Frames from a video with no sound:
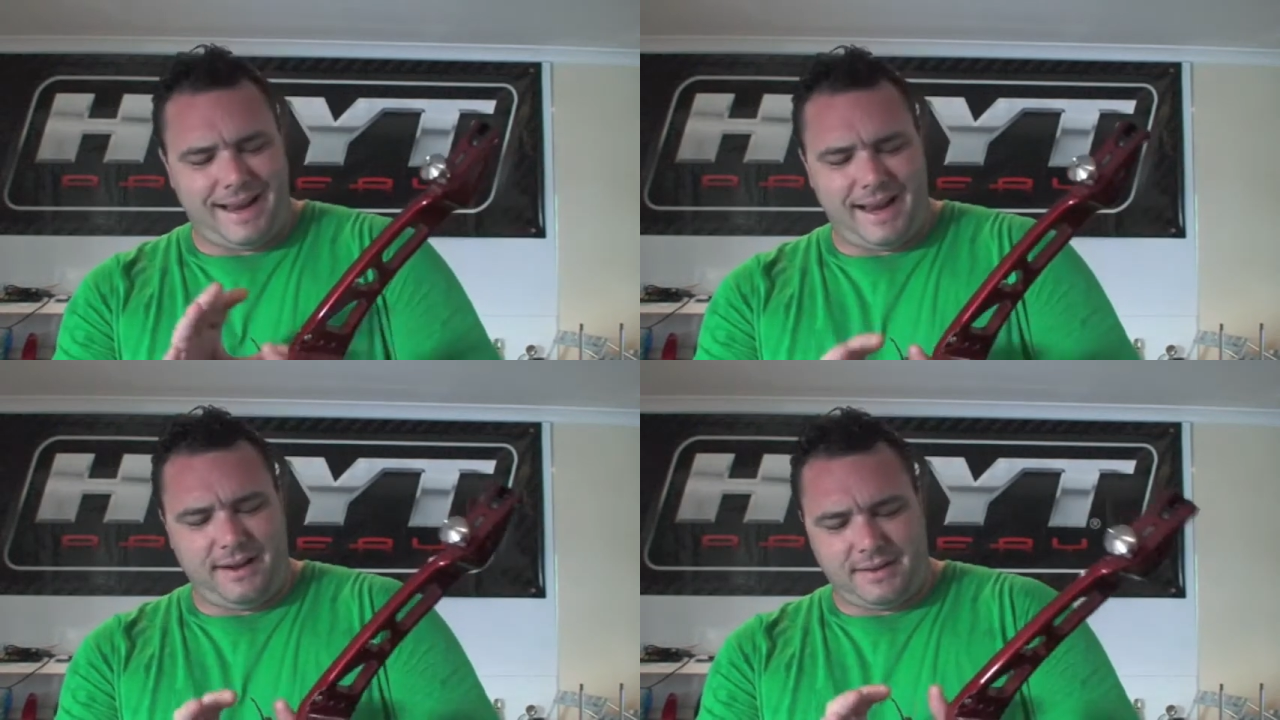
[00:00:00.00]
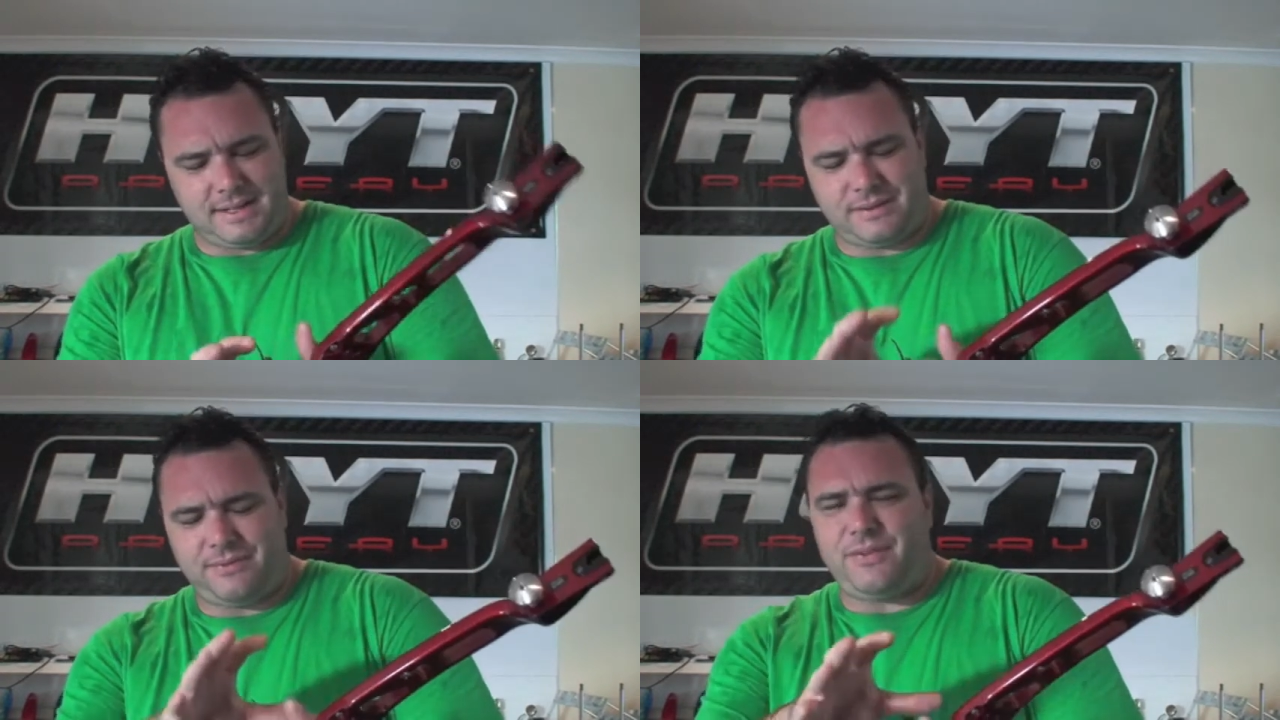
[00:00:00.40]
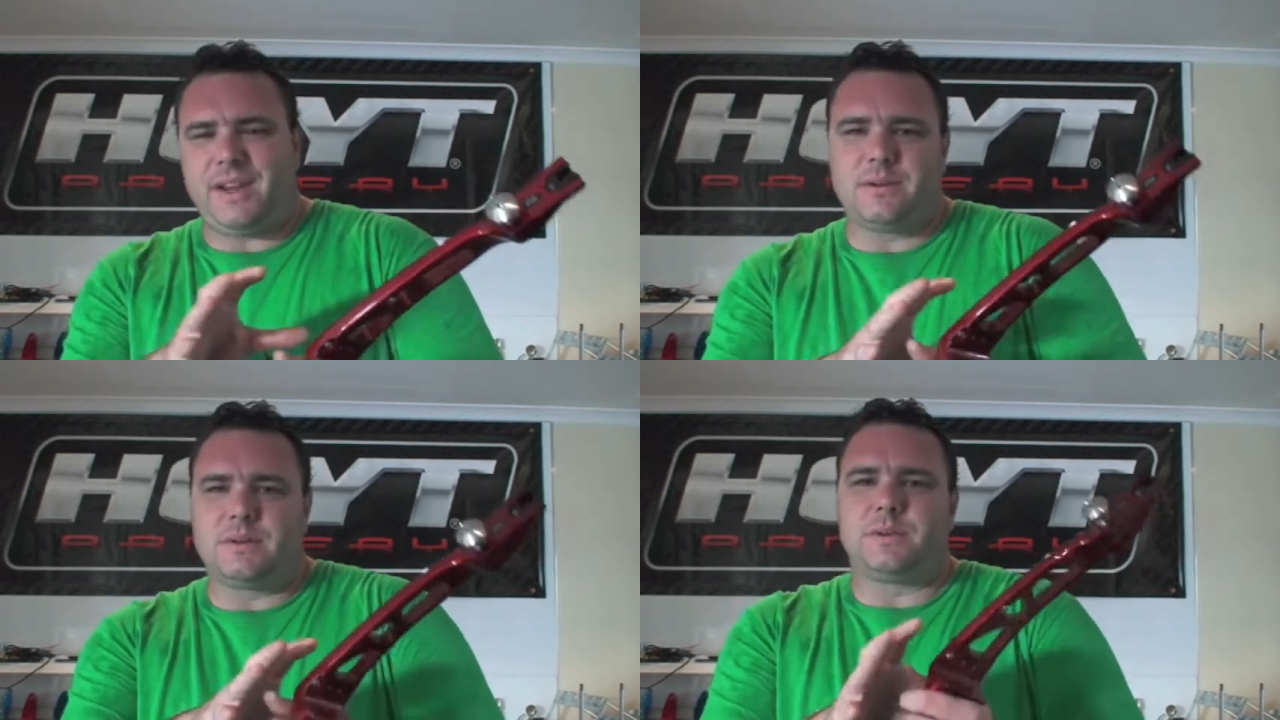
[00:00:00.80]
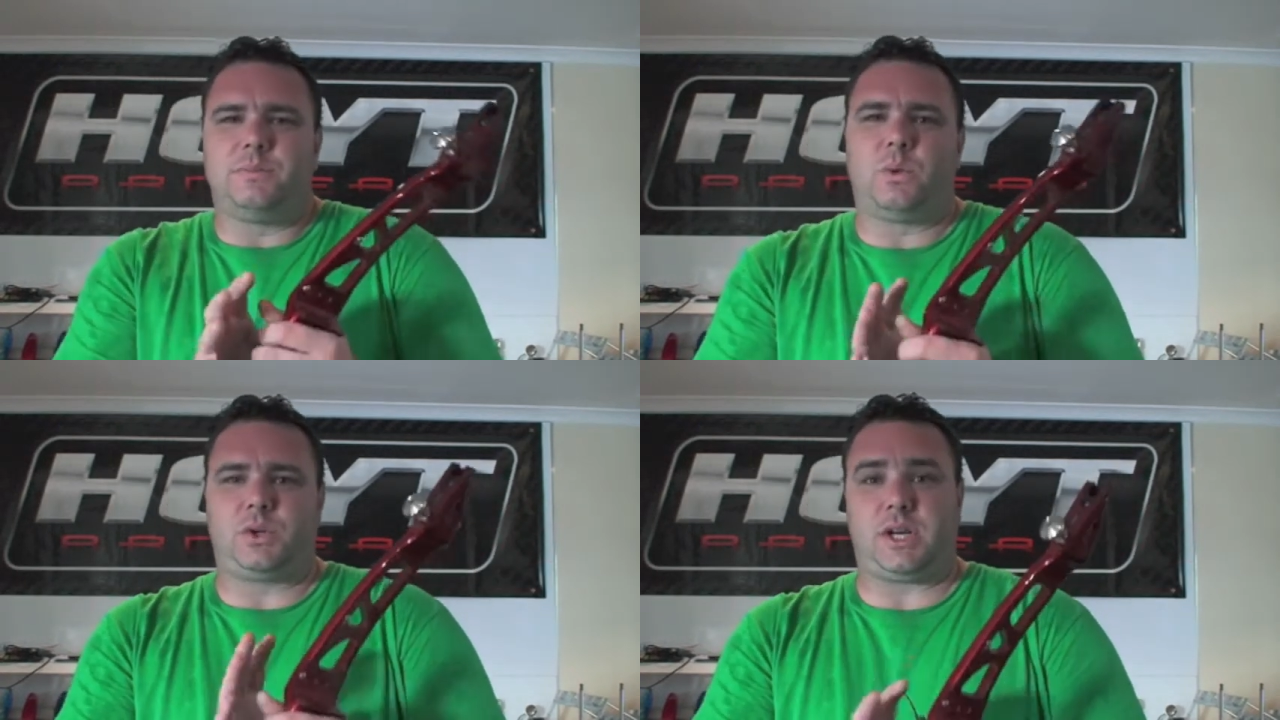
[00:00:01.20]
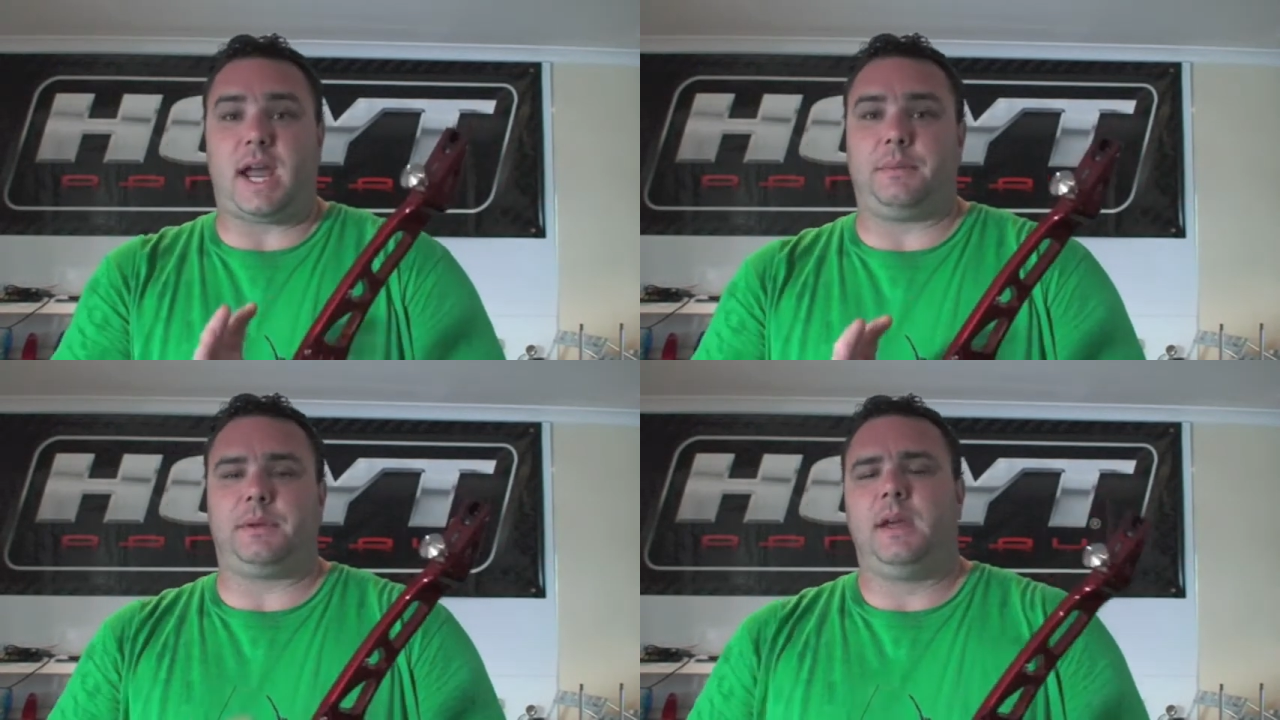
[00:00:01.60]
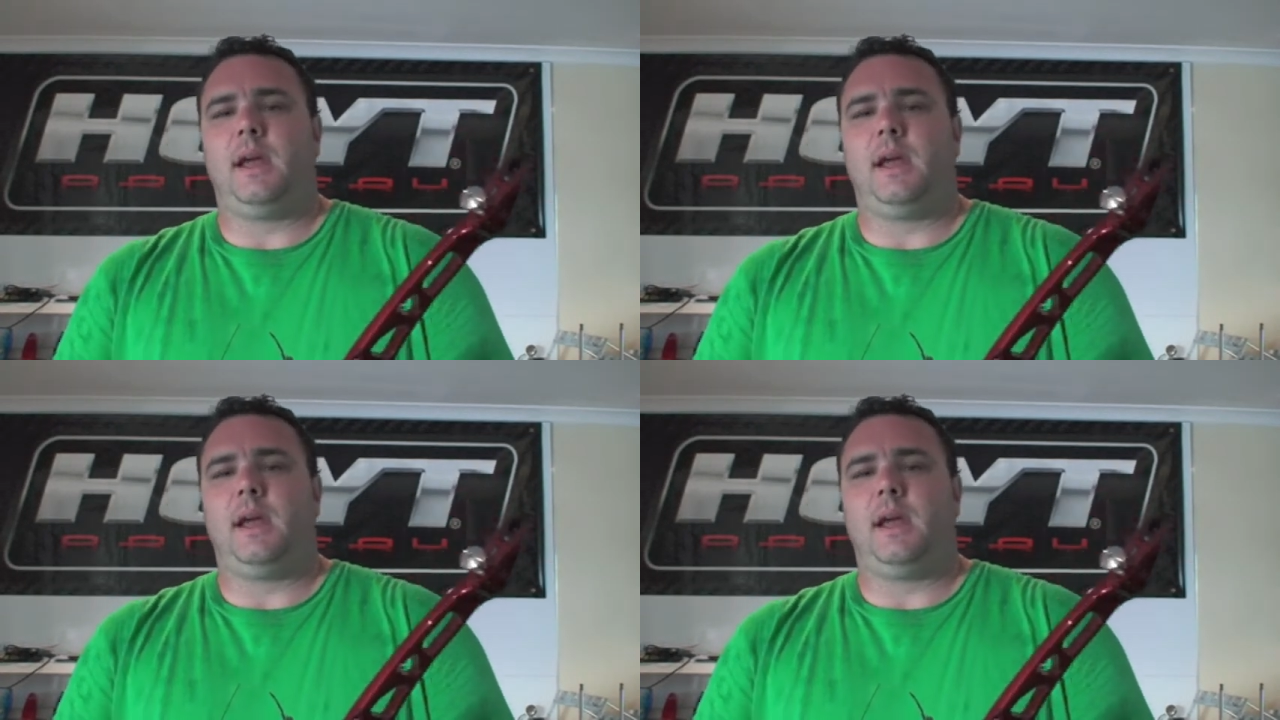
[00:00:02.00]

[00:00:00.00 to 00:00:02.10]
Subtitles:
It just feels more shaped.